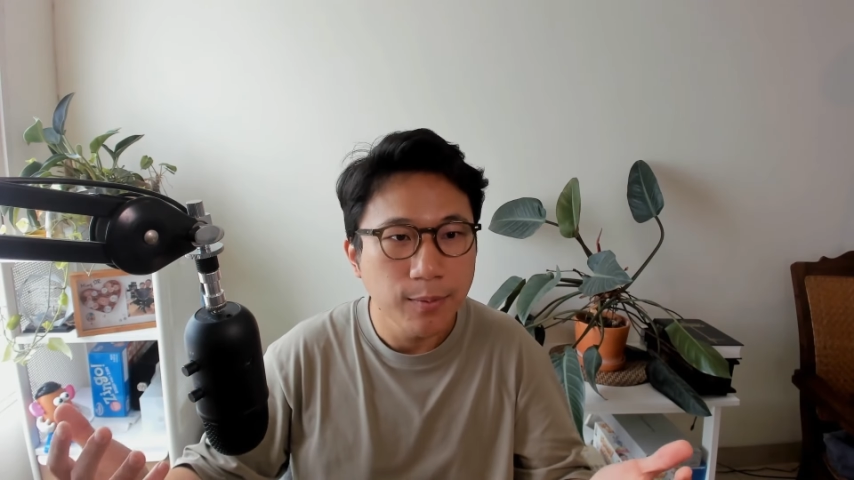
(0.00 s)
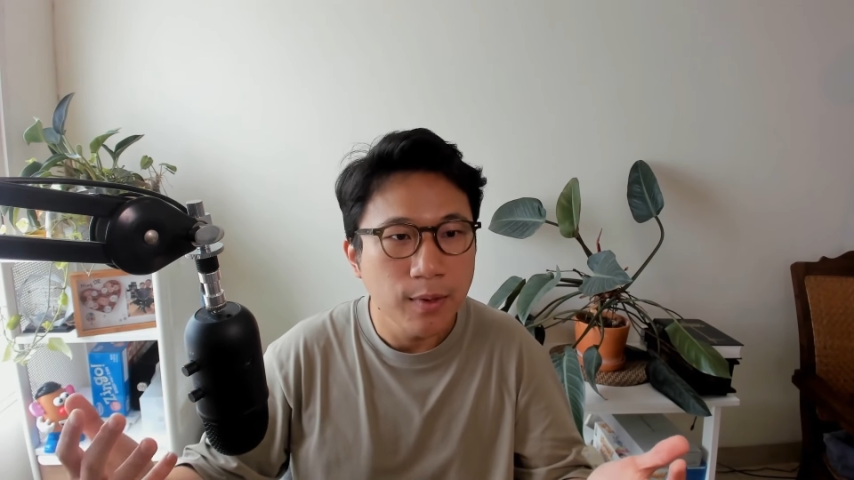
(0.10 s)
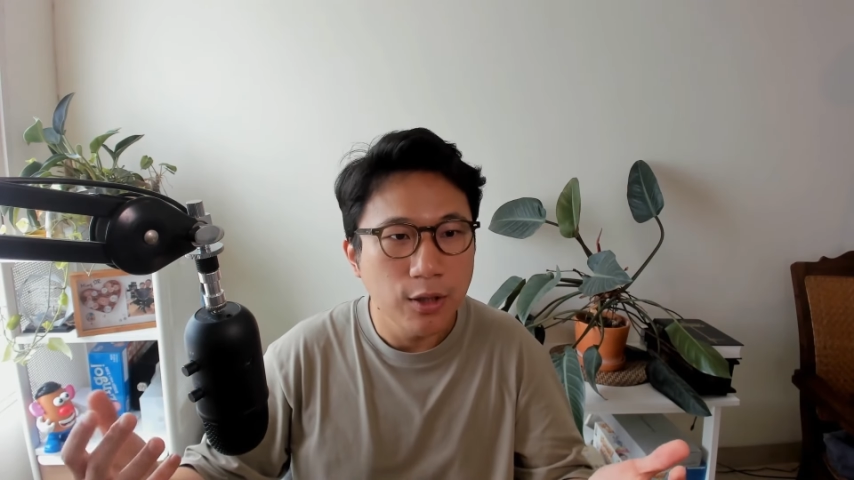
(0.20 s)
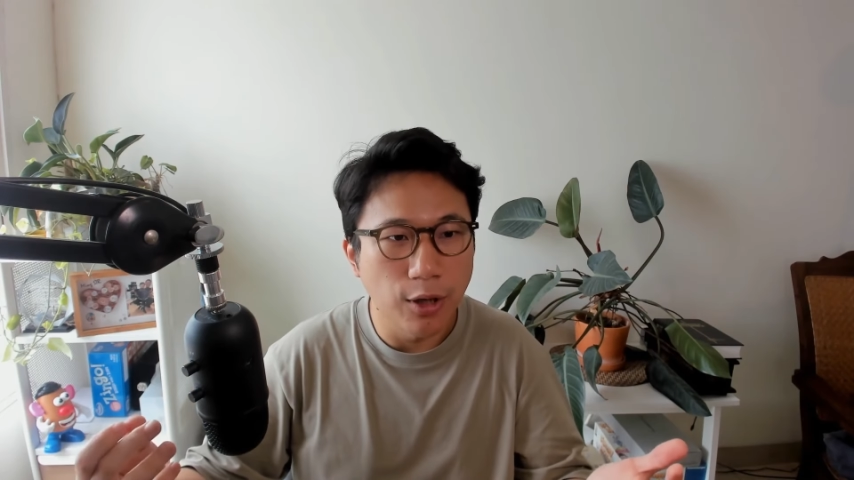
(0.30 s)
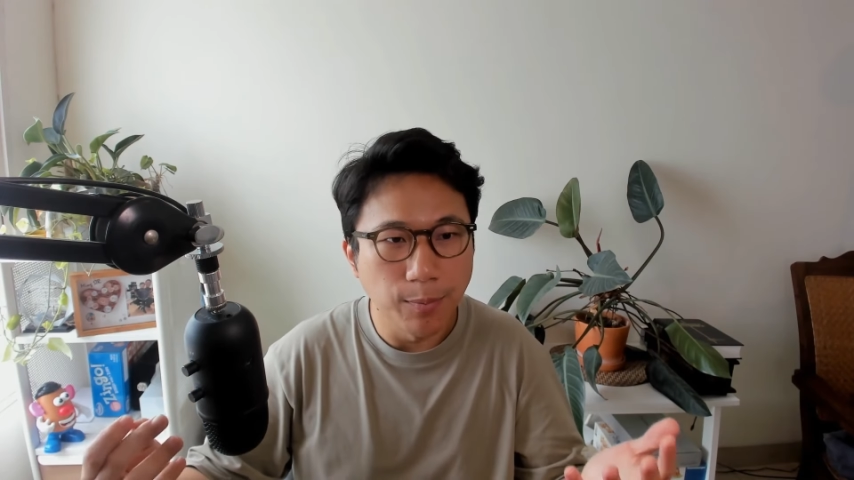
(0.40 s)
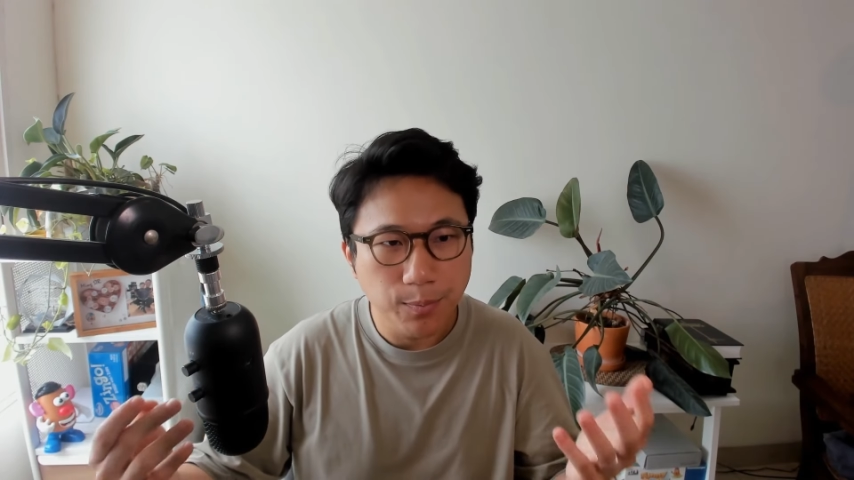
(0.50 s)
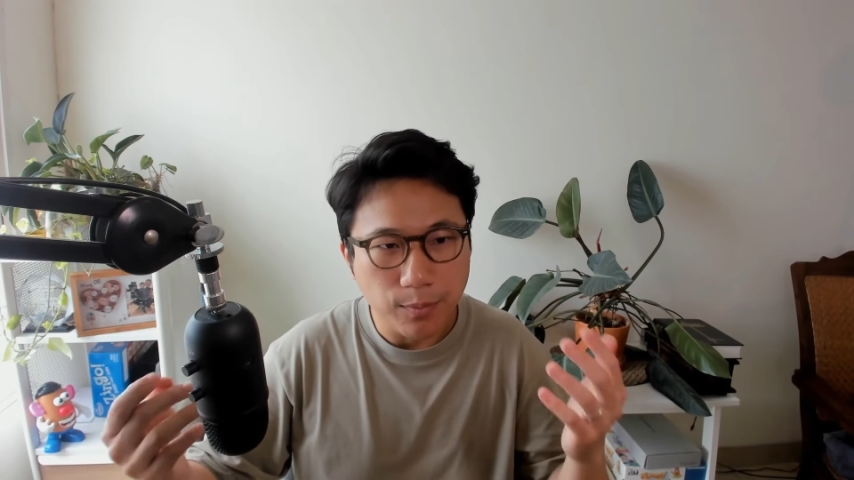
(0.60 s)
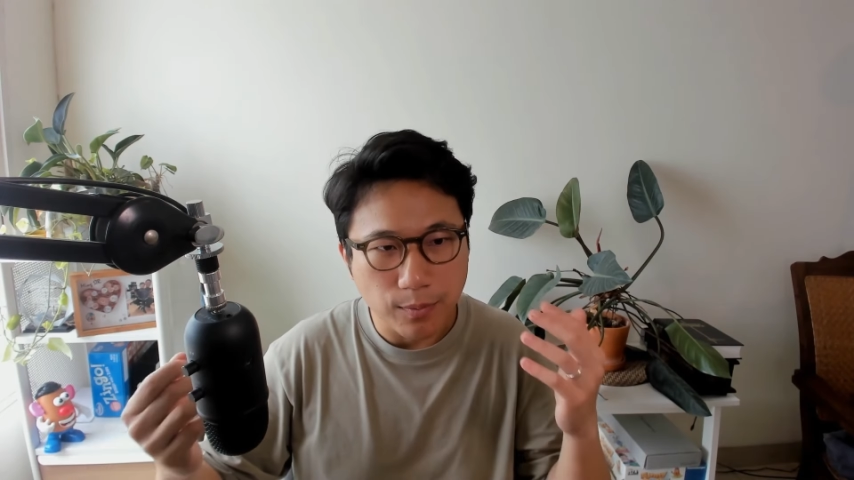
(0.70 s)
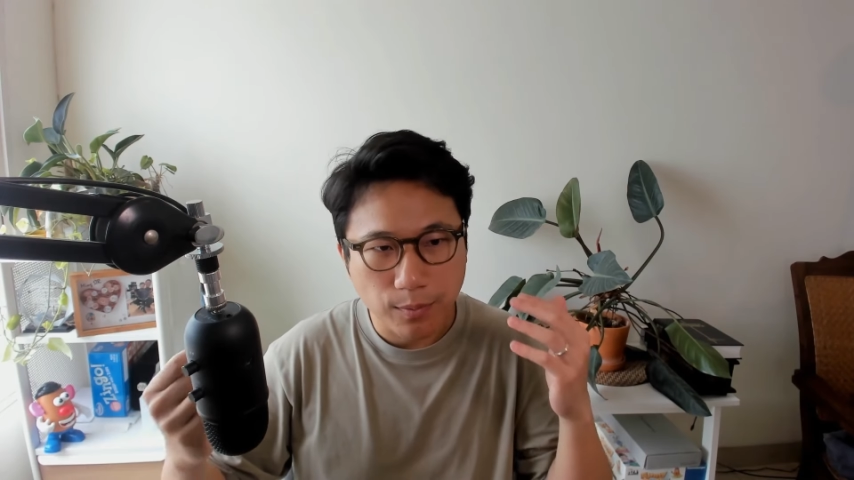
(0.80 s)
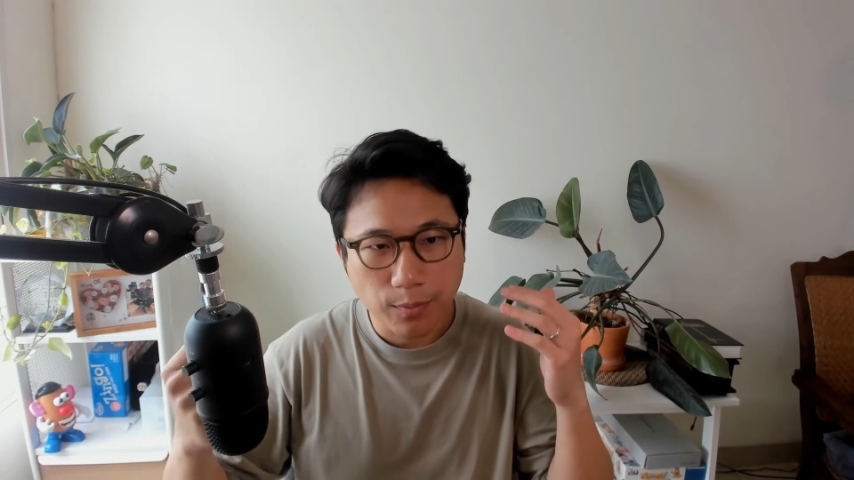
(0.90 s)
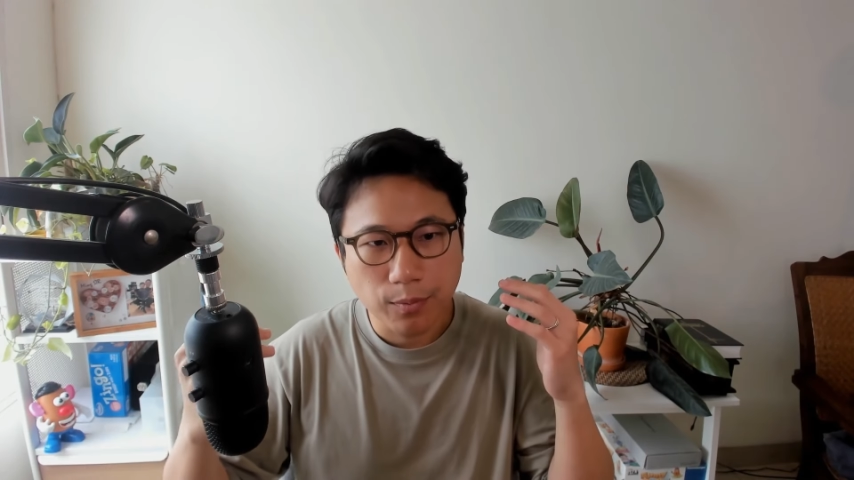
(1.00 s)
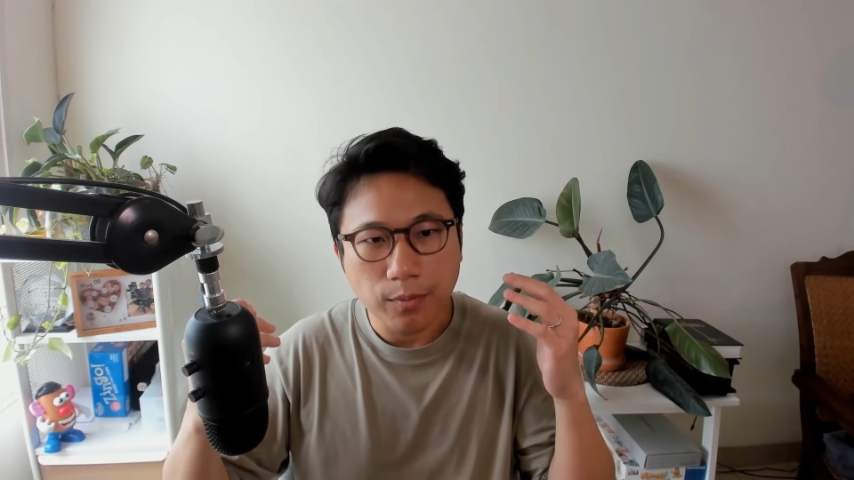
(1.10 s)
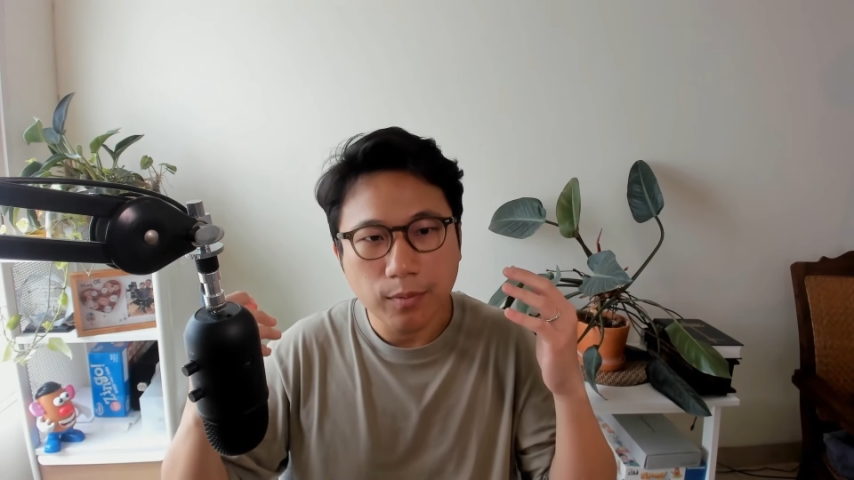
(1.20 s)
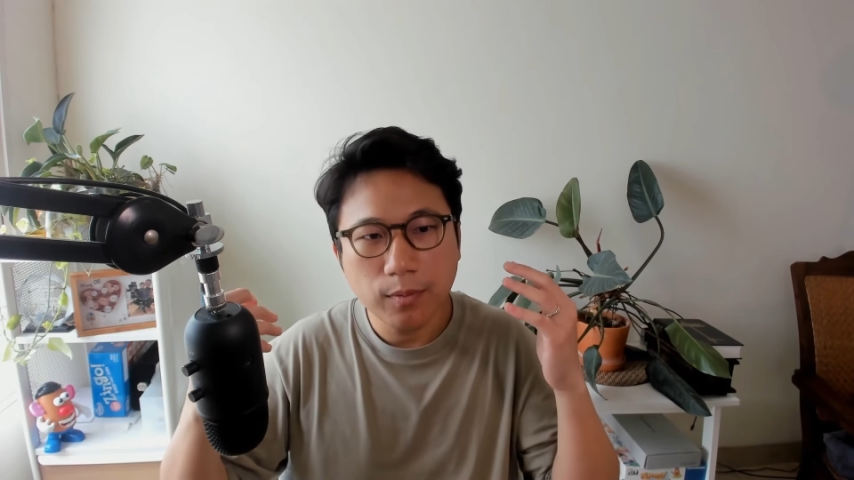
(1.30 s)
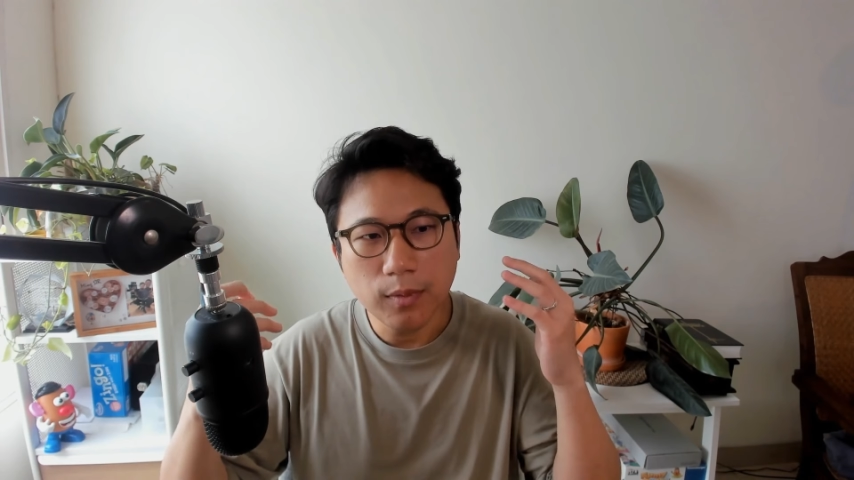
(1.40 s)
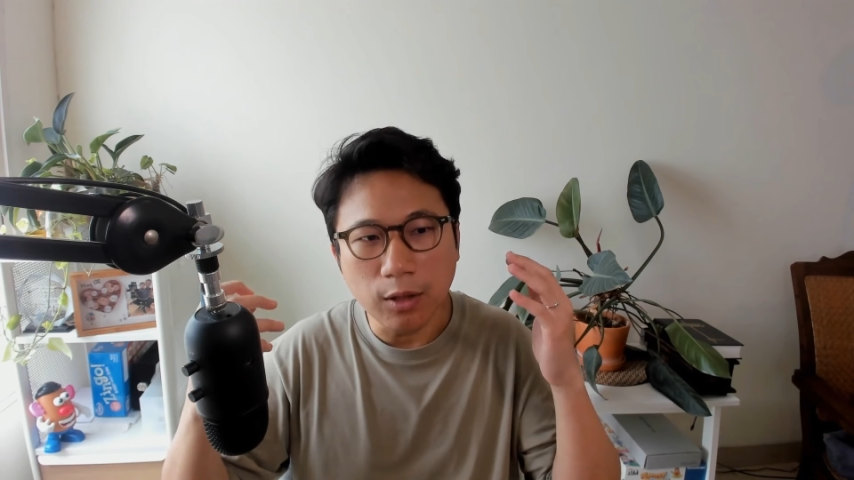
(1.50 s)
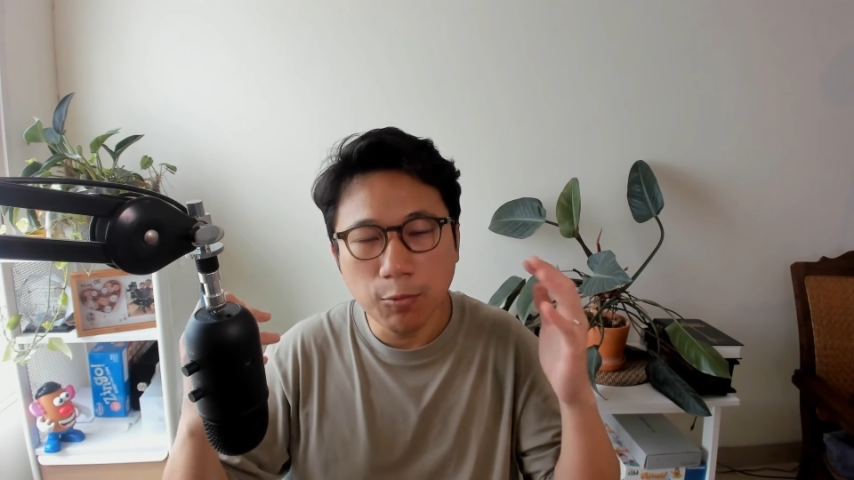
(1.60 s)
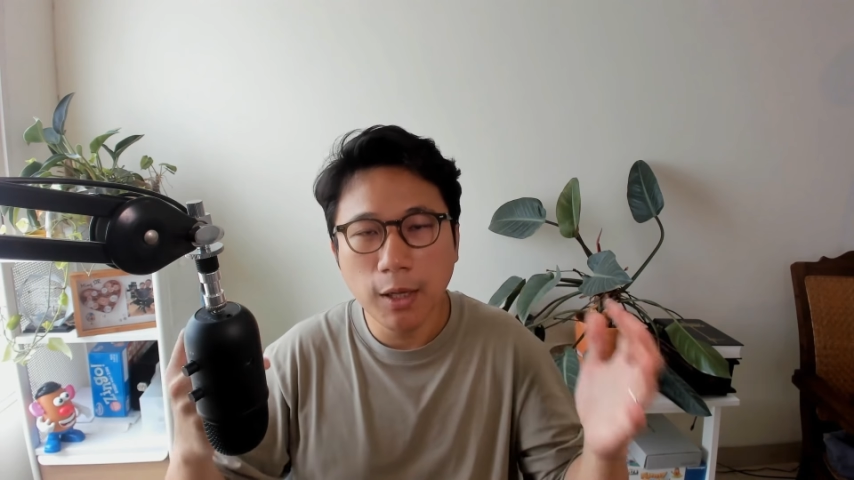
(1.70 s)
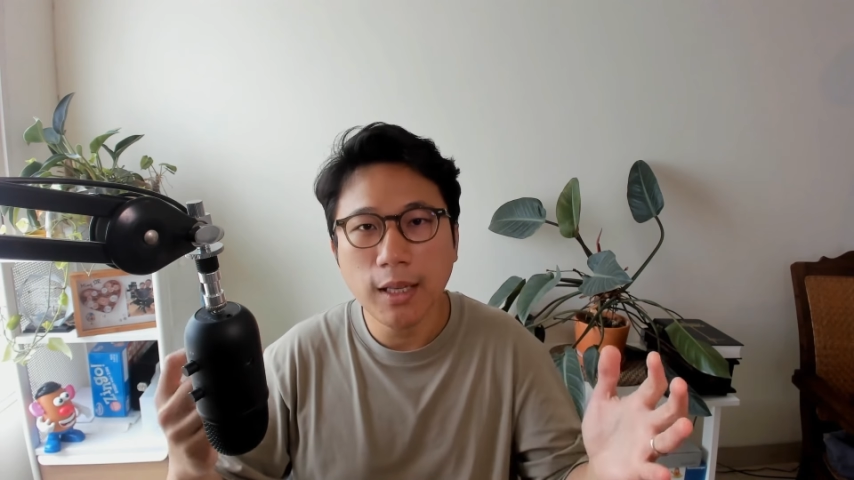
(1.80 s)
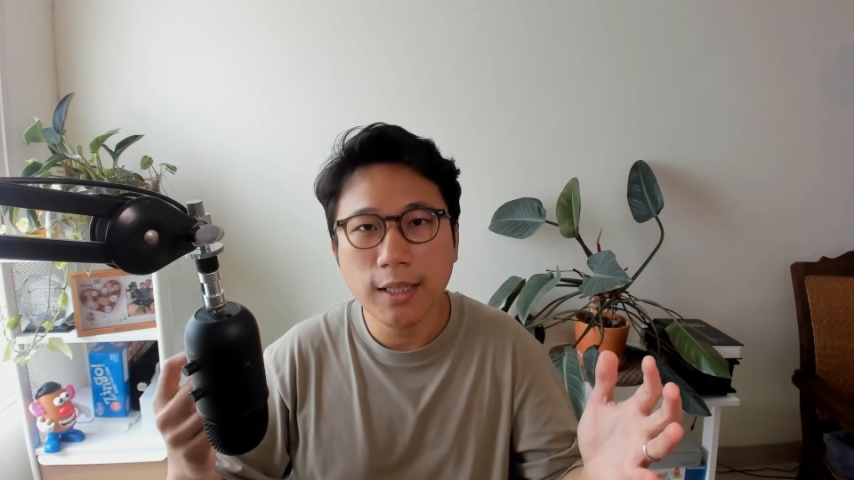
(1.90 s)
So
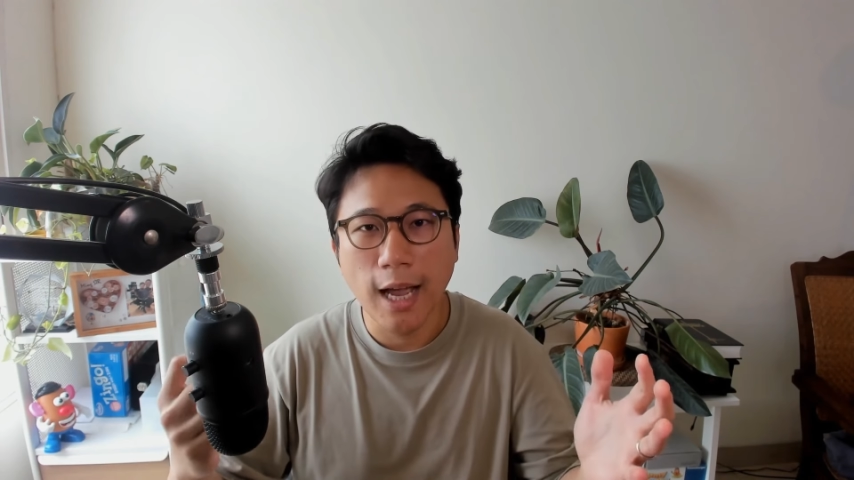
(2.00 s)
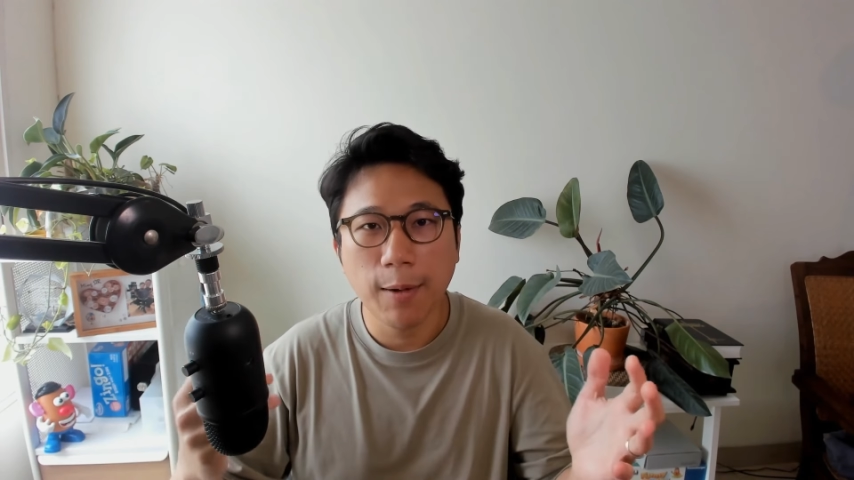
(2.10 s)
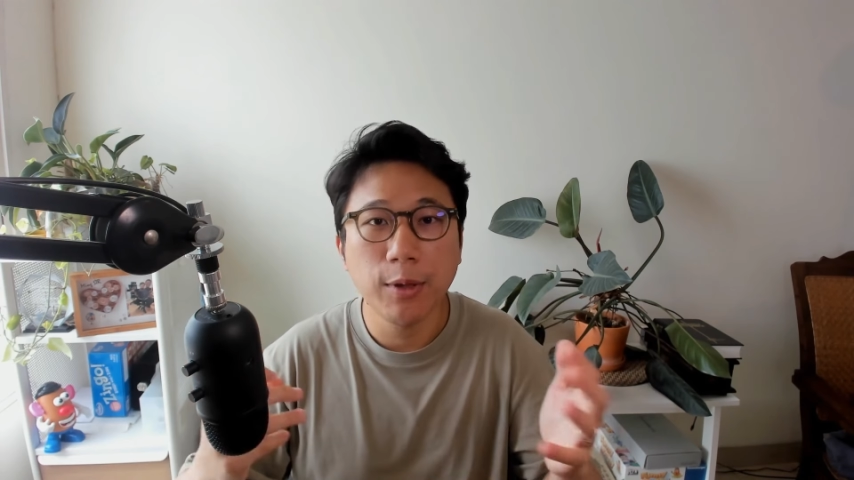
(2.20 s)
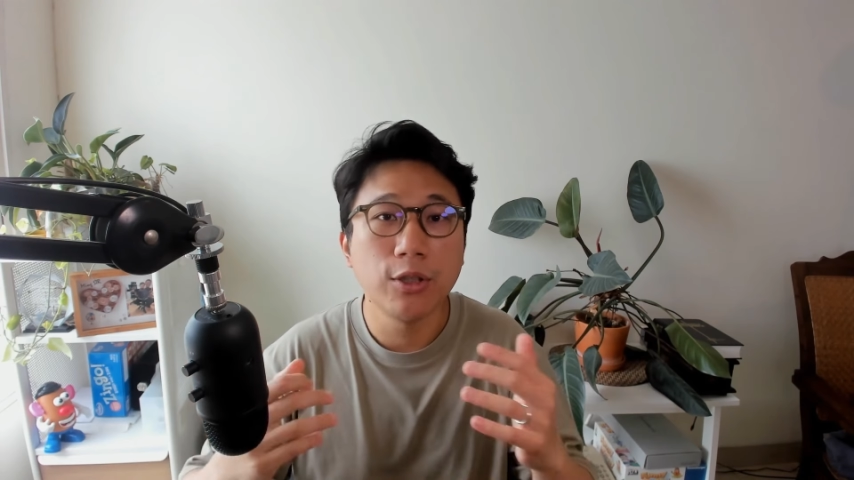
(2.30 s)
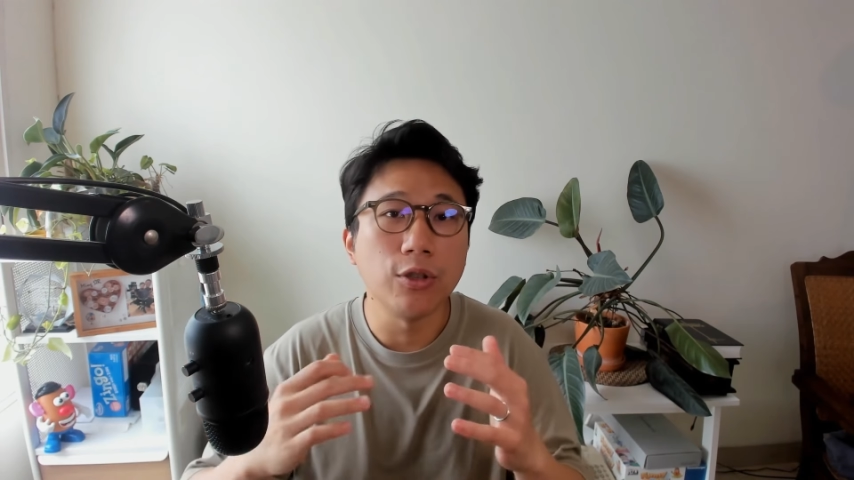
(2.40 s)
when this happens,